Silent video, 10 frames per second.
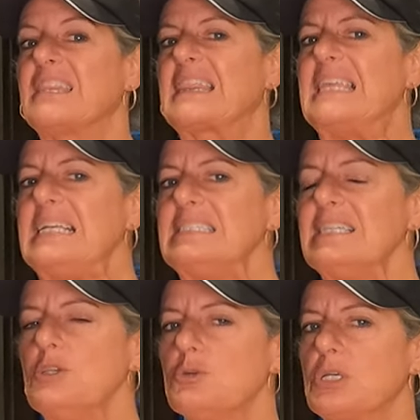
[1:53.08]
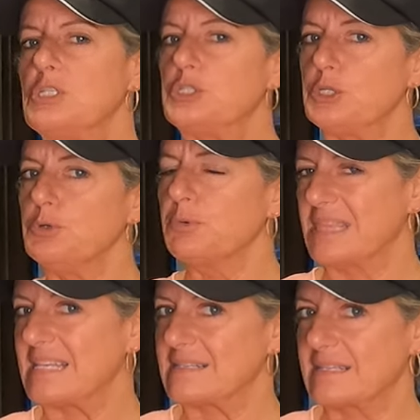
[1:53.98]
The things that you can do
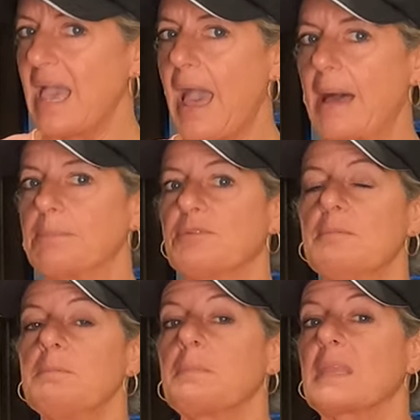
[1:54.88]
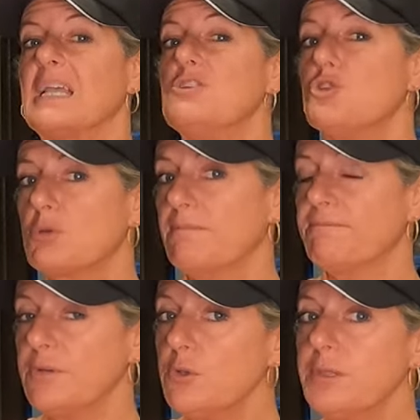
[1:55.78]
with these gaps is you can
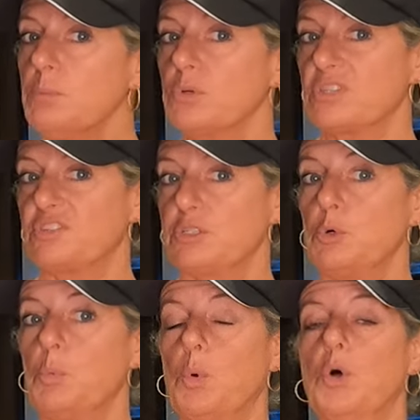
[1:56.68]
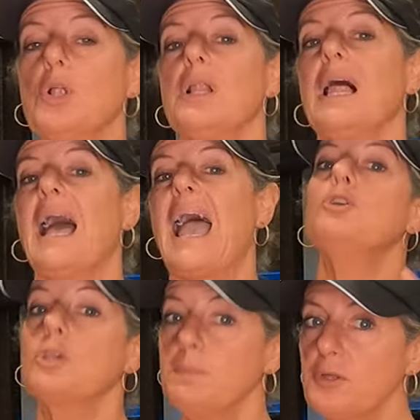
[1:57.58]
fill them with steel wool
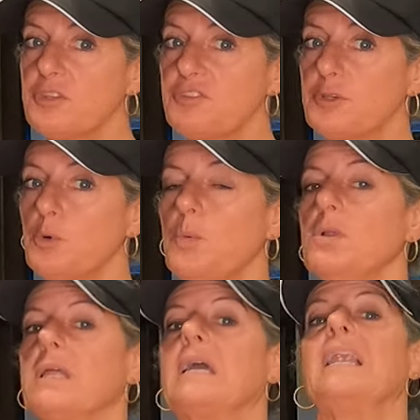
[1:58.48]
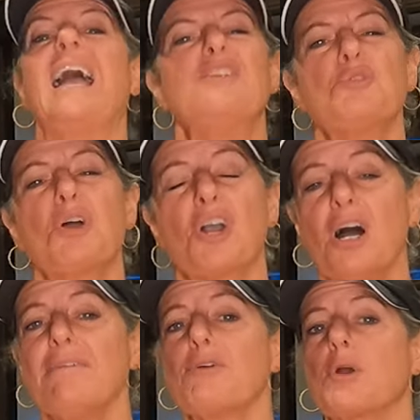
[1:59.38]
you can put the steel wool in and you can
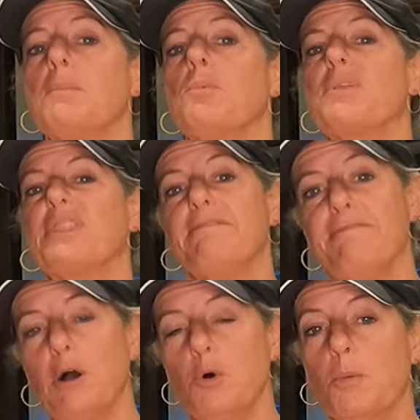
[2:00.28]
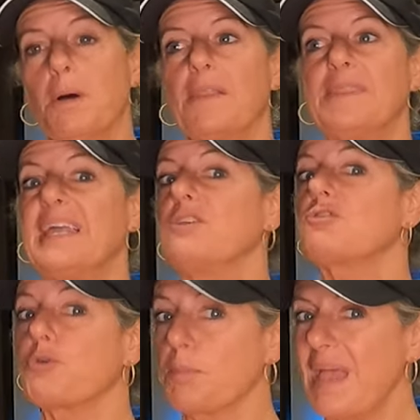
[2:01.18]
cover them with the foam that
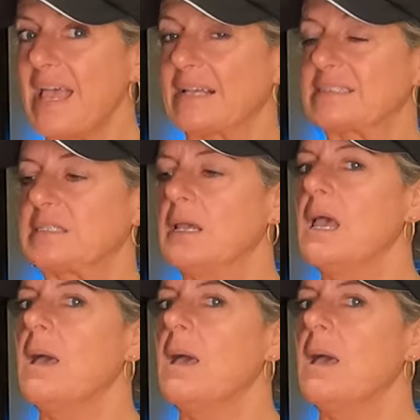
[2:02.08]
is for pest.